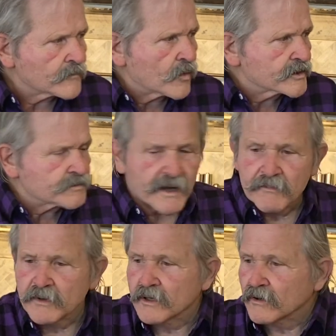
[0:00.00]
Where's my
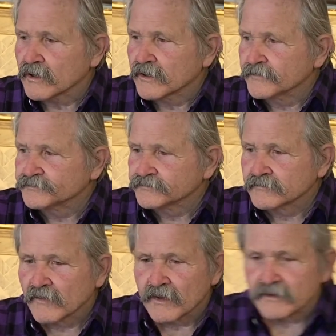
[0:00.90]
milk?
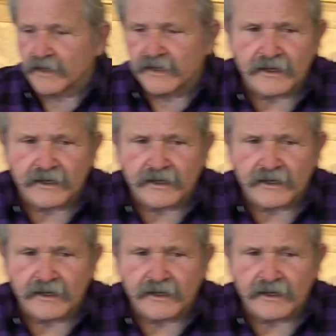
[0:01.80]
Did I